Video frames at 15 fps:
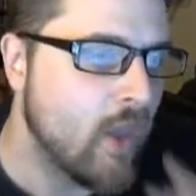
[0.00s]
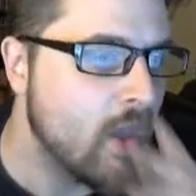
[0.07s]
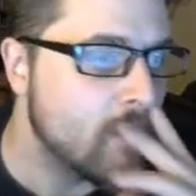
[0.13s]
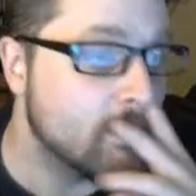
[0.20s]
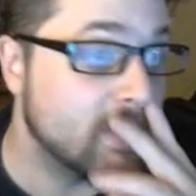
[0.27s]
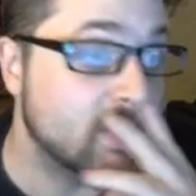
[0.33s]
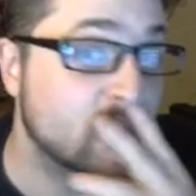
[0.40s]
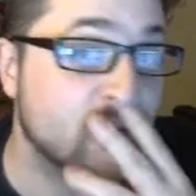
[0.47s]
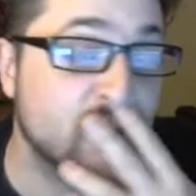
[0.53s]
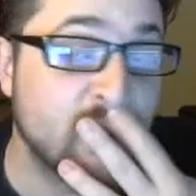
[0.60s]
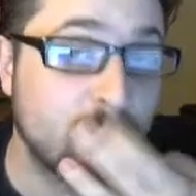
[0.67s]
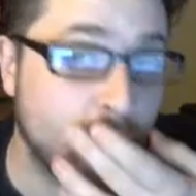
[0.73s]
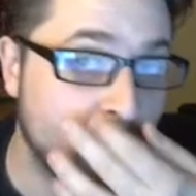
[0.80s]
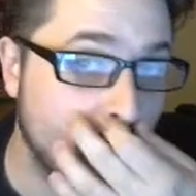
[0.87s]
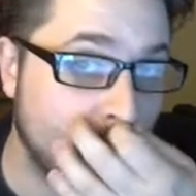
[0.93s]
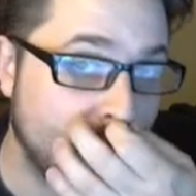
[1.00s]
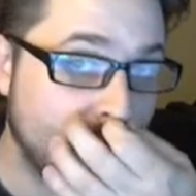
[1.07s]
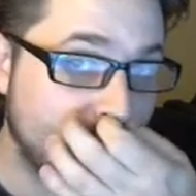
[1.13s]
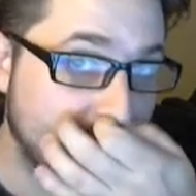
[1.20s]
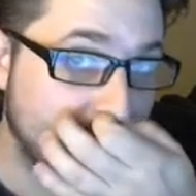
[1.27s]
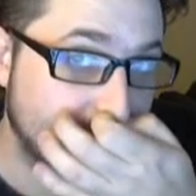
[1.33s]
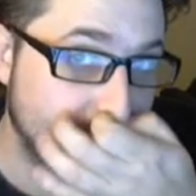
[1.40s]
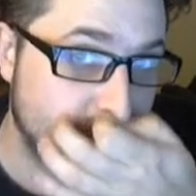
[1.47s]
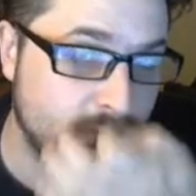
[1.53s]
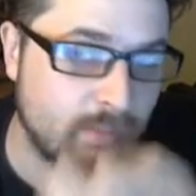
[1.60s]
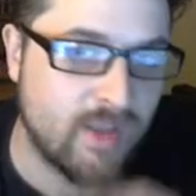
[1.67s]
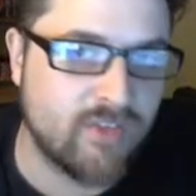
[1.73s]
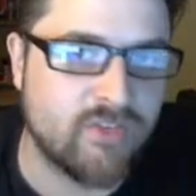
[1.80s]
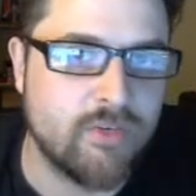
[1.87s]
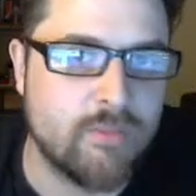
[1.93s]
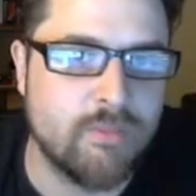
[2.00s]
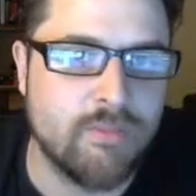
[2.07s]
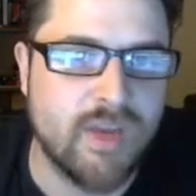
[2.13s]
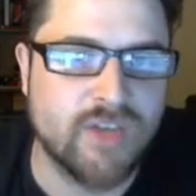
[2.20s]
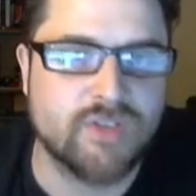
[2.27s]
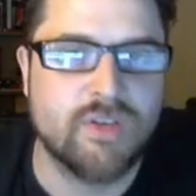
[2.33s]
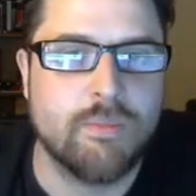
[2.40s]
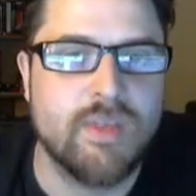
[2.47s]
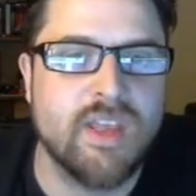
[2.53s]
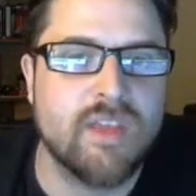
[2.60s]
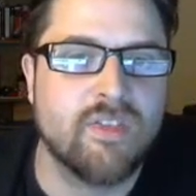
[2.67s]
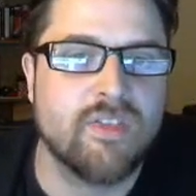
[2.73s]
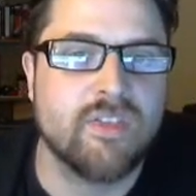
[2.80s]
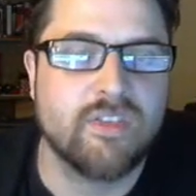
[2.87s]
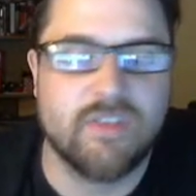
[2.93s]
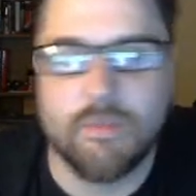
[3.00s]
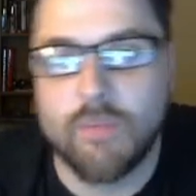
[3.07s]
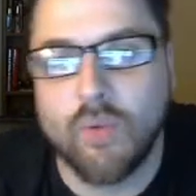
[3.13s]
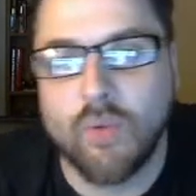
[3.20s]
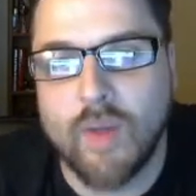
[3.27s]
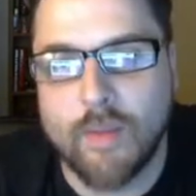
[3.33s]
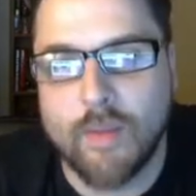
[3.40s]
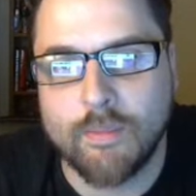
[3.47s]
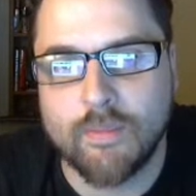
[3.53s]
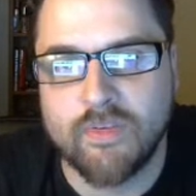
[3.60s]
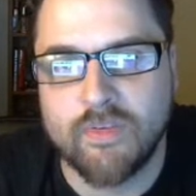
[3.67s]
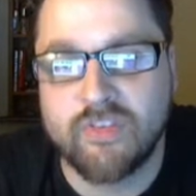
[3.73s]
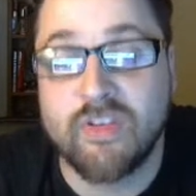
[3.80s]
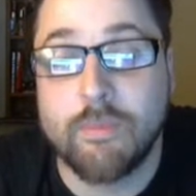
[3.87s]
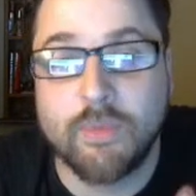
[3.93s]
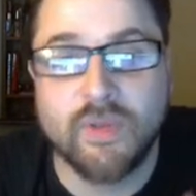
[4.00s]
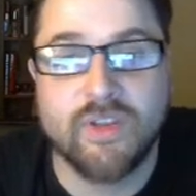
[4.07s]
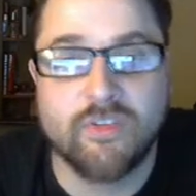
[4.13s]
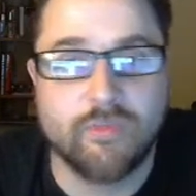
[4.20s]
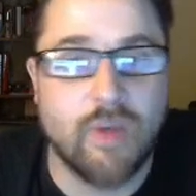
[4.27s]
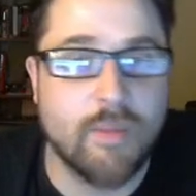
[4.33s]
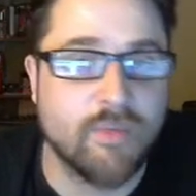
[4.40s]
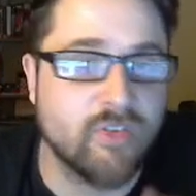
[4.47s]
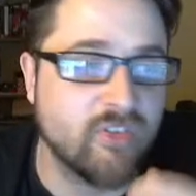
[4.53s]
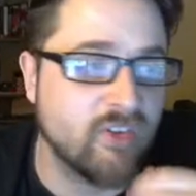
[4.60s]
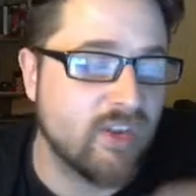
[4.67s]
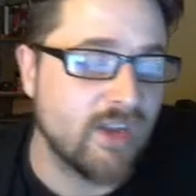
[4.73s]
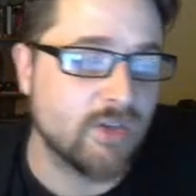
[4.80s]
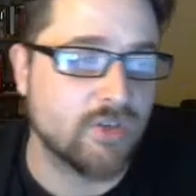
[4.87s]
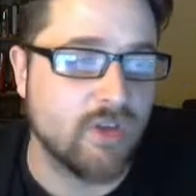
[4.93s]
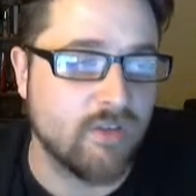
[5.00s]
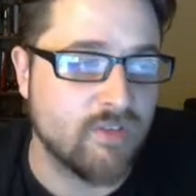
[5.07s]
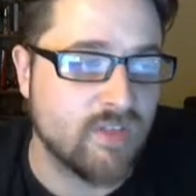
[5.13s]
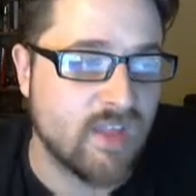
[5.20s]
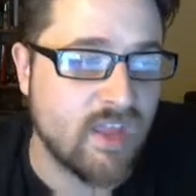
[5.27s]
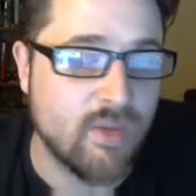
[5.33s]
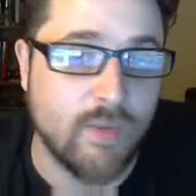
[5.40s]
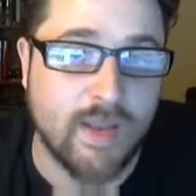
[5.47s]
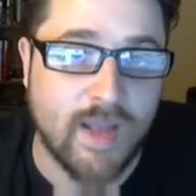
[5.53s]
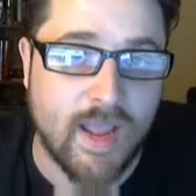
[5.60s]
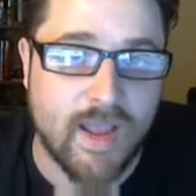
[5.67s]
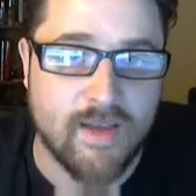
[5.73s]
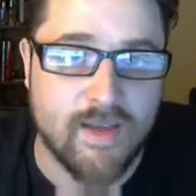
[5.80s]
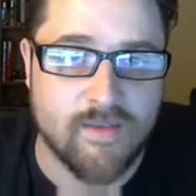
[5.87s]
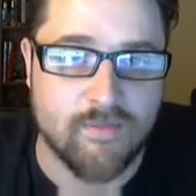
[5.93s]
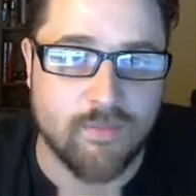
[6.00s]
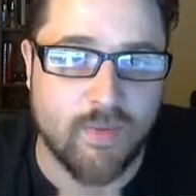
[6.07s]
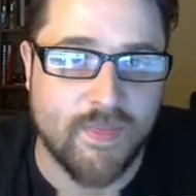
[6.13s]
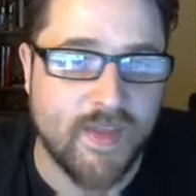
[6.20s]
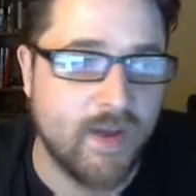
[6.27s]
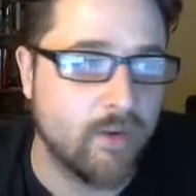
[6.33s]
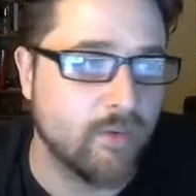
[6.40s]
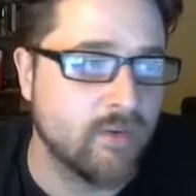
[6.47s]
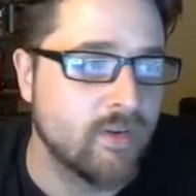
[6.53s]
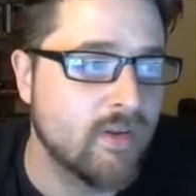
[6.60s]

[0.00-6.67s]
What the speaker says: But usually what you want the collision mesh to be is the simplest representation of it that you can have without